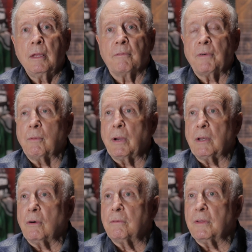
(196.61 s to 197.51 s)
I went
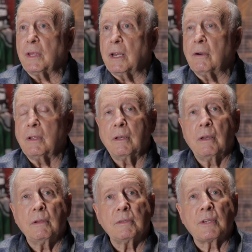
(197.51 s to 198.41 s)
over there,
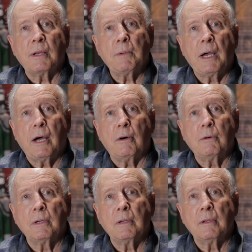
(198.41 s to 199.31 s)
and somehow
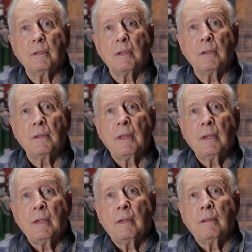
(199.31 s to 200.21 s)

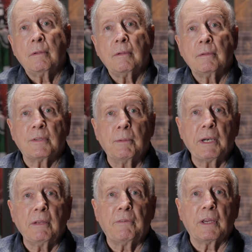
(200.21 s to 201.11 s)

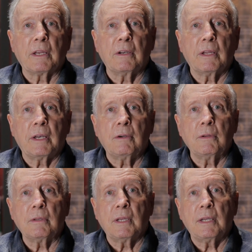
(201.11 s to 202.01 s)
somebody figured it
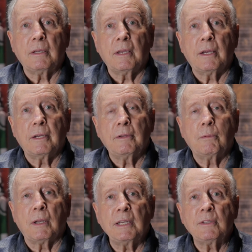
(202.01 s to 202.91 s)
out that
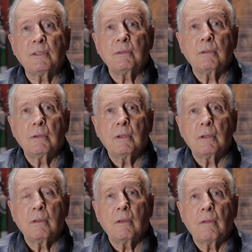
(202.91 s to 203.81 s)
well, let's
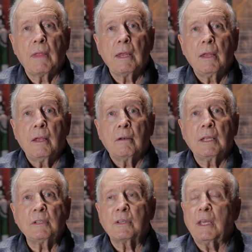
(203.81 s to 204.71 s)

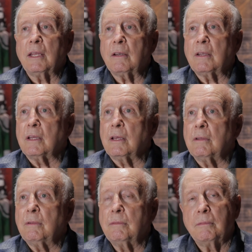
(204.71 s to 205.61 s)
get
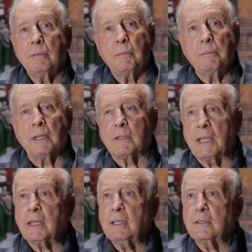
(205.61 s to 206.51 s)
Bill
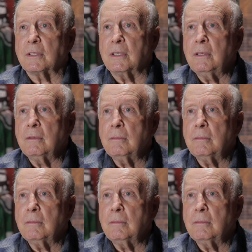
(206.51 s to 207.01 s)
Dickinson